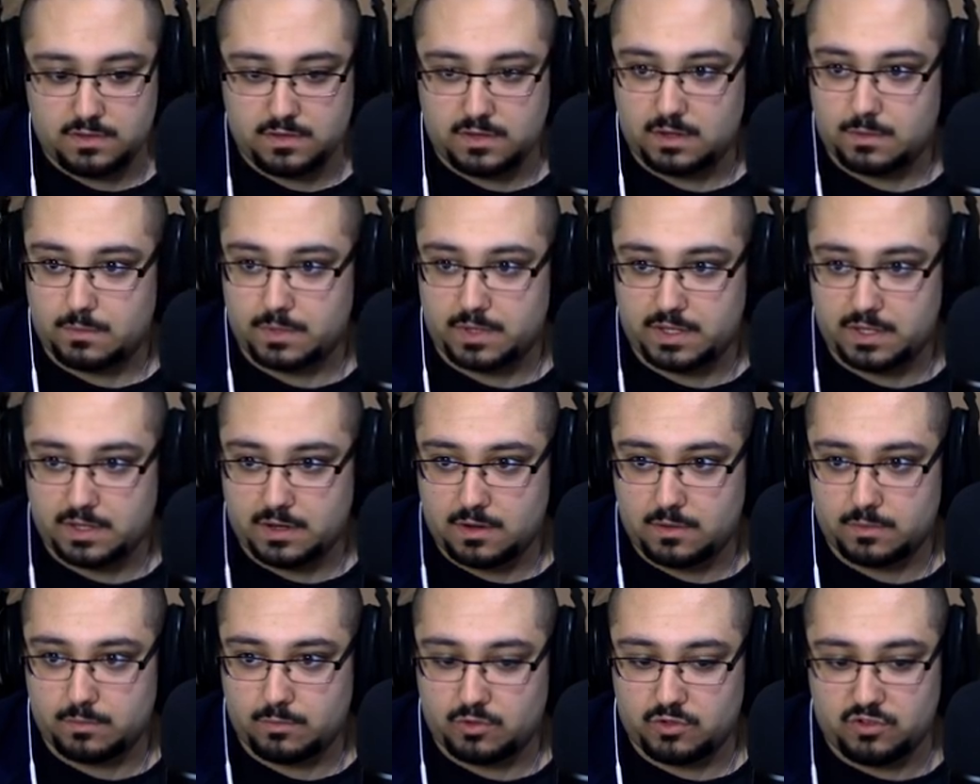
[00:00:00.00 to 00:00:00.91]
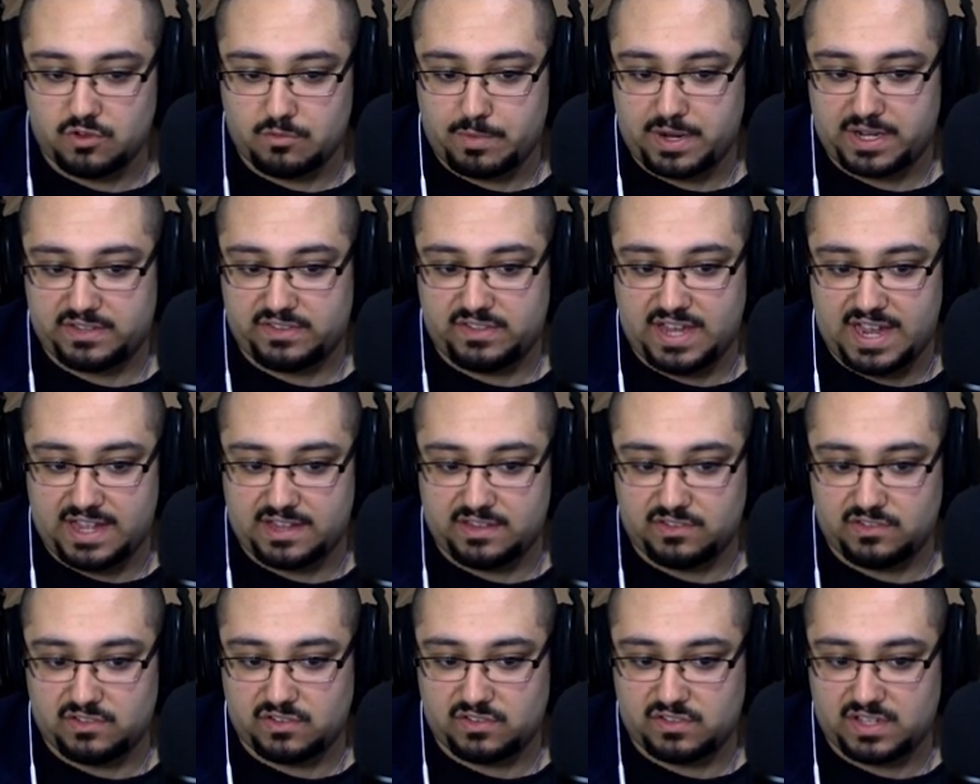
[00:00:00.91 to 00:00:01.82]
There we go. And we'll do it by
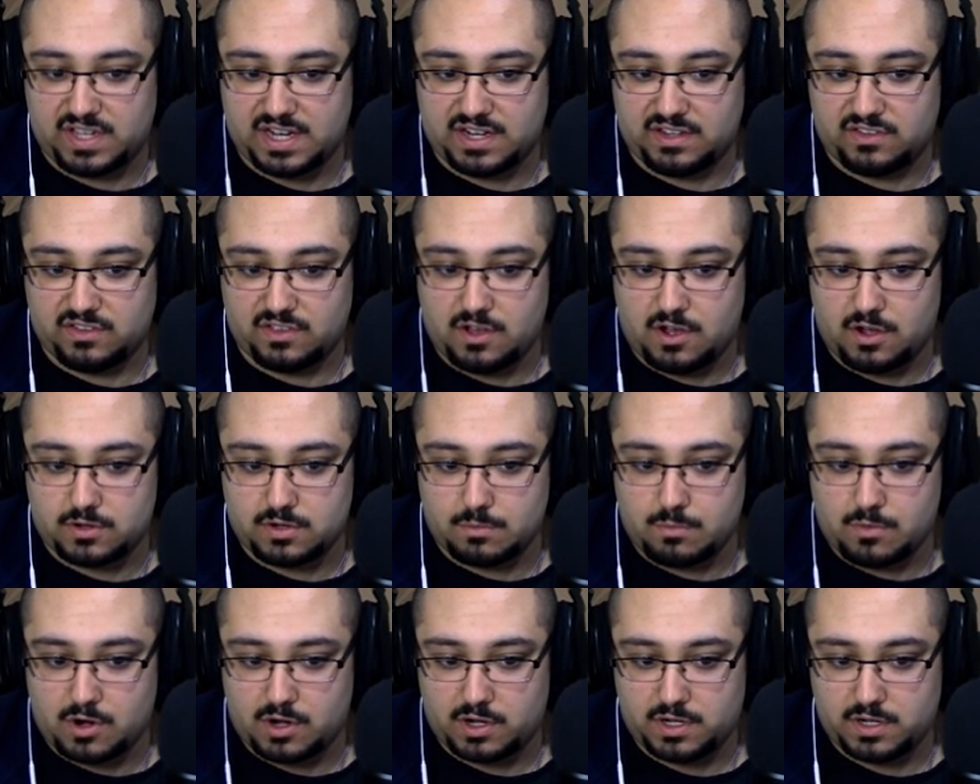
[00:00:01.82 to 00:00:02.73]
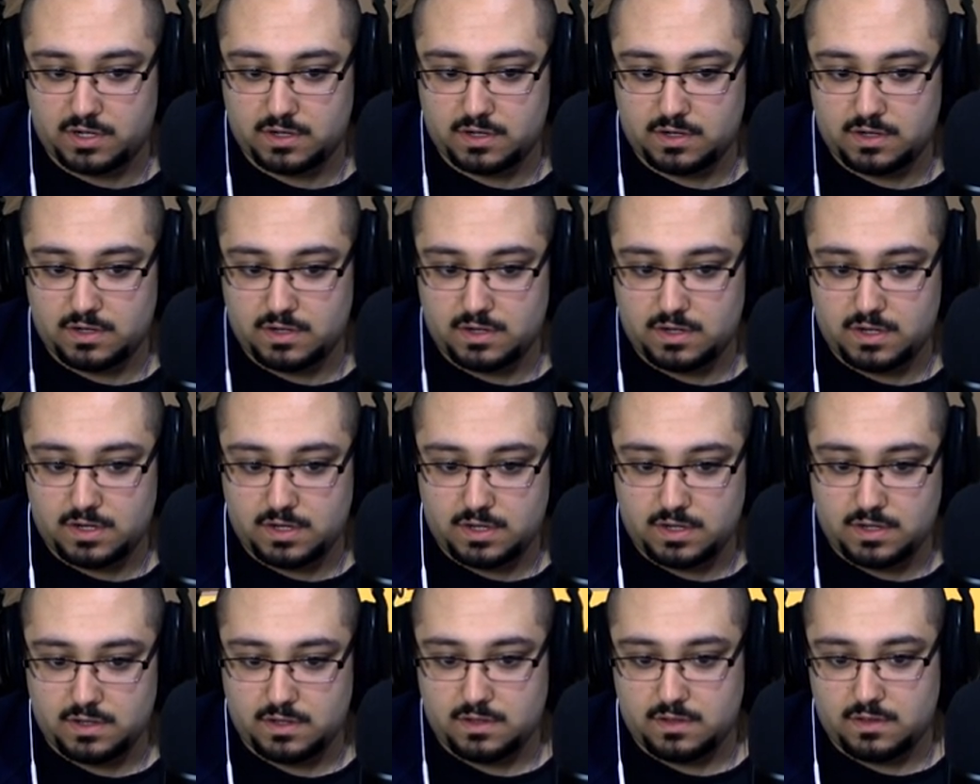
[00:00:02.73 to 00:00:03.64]
10s just to get it to the 100 mark.
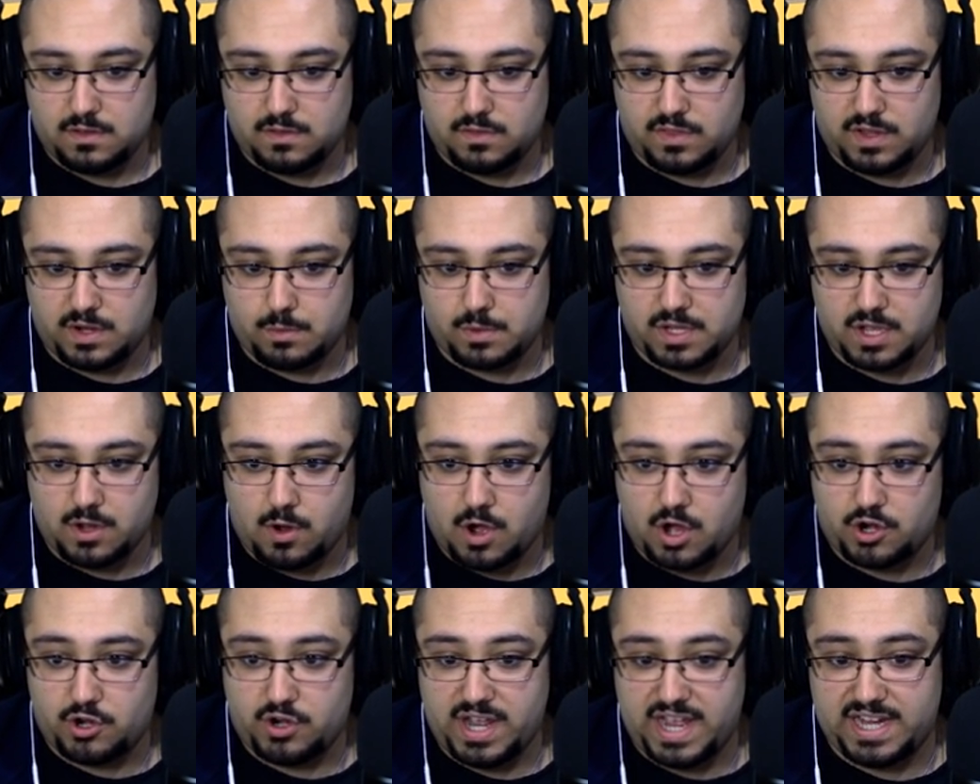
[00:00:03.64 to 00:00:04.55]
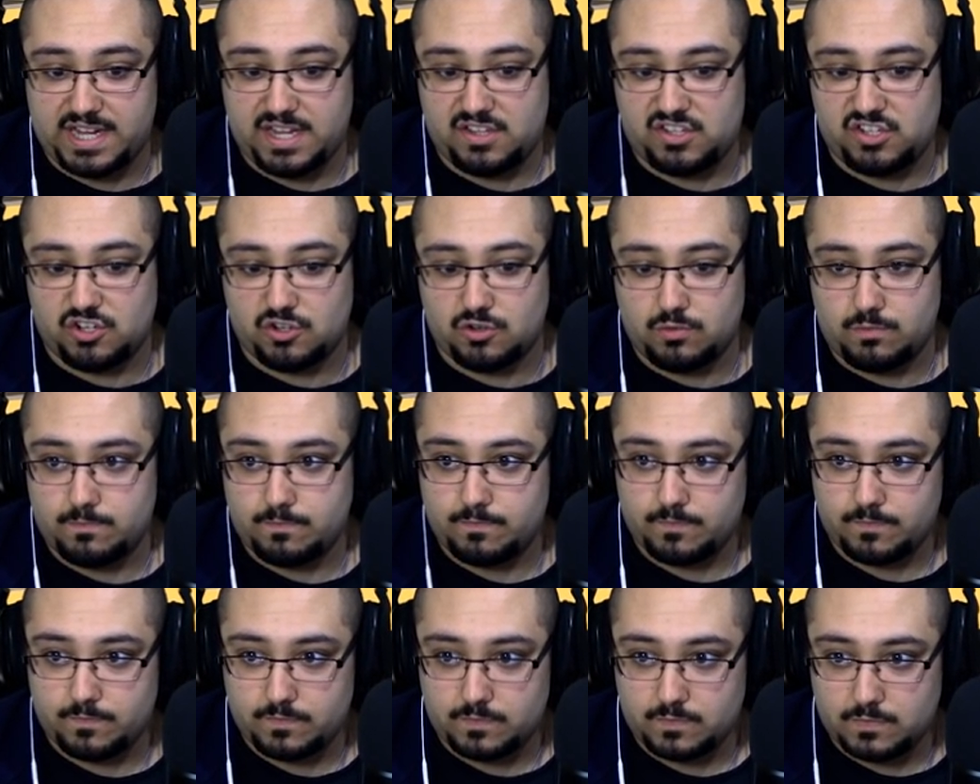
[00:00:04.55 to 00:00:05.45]
There we go.
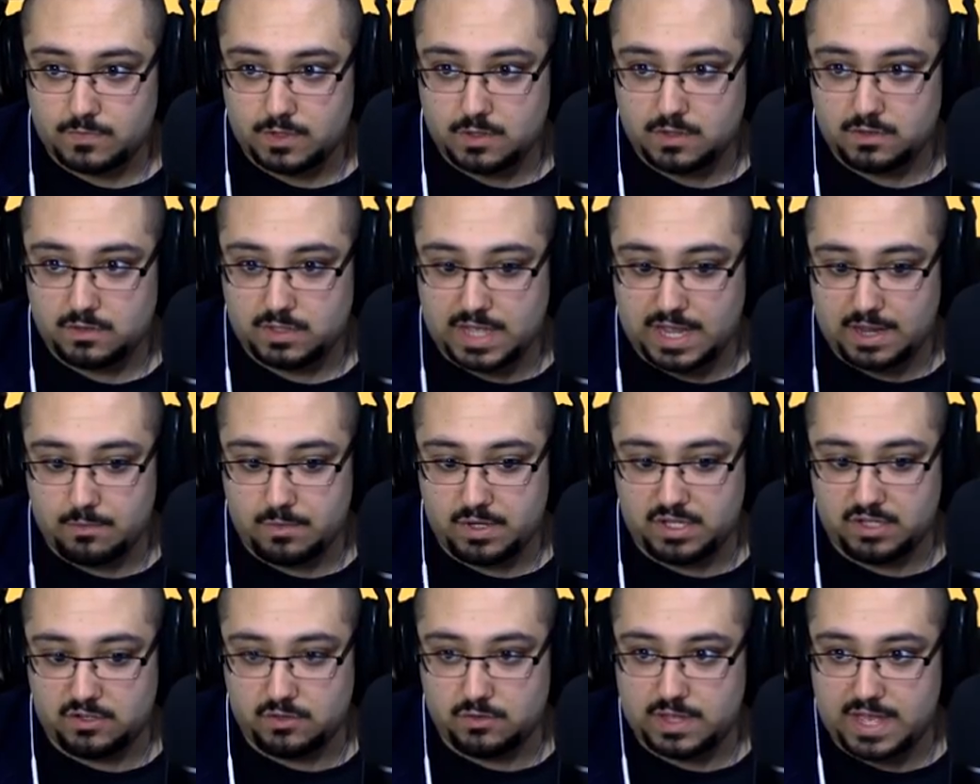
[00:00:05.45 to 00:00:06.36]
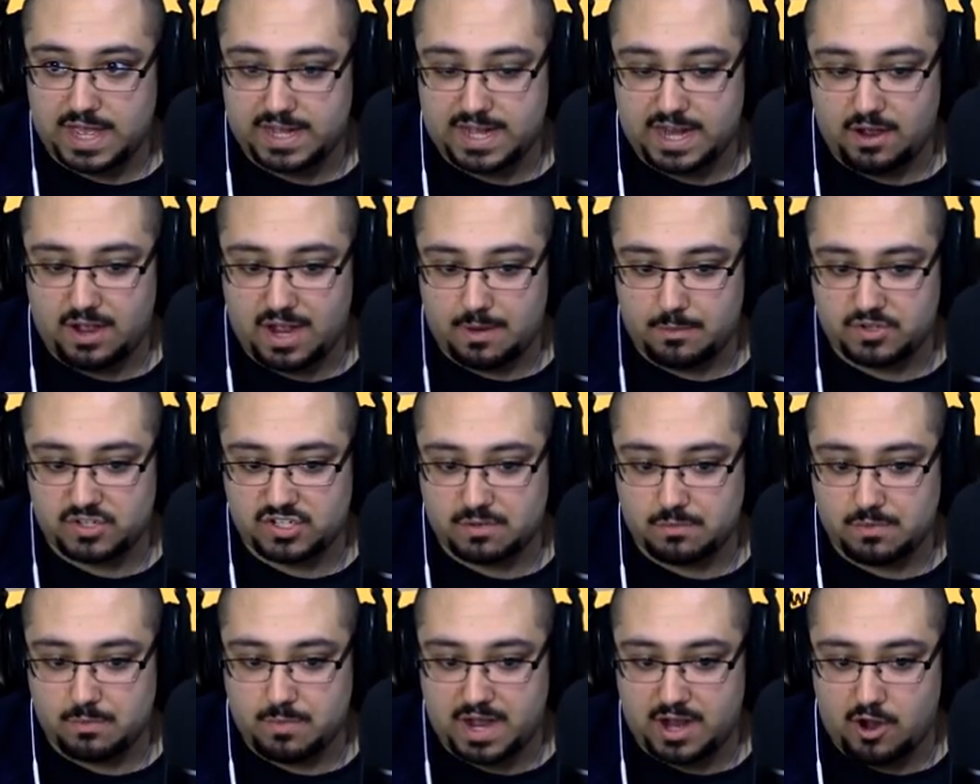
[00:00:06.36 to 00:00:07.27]
182. Okay, we can do that now. How much
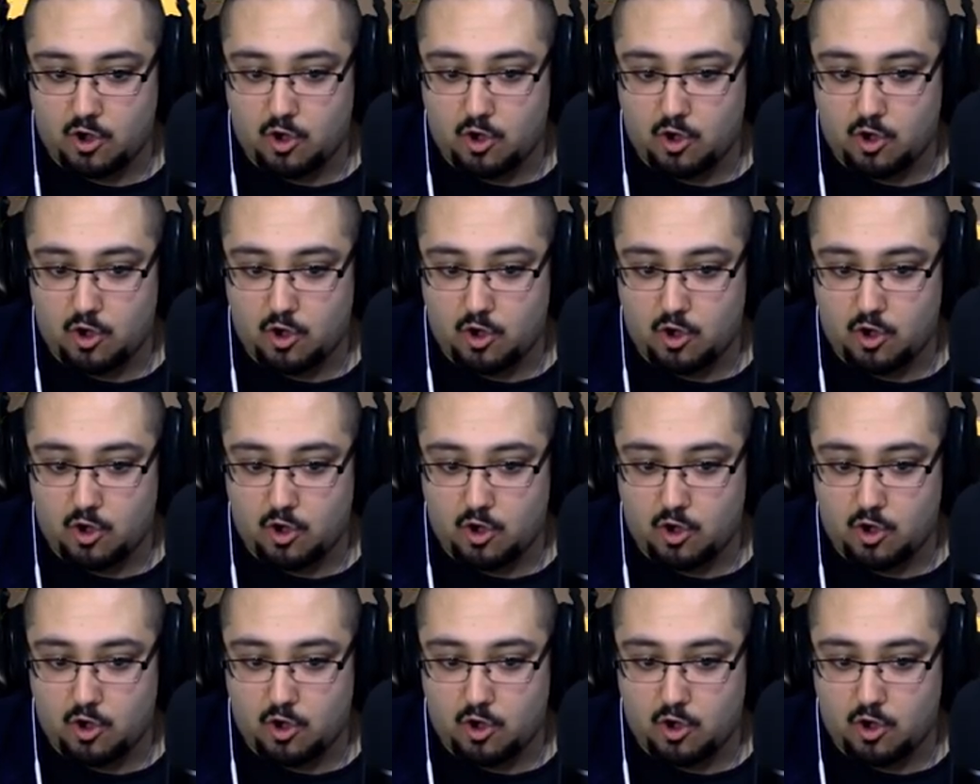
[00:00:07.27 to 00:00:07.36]
can we buy?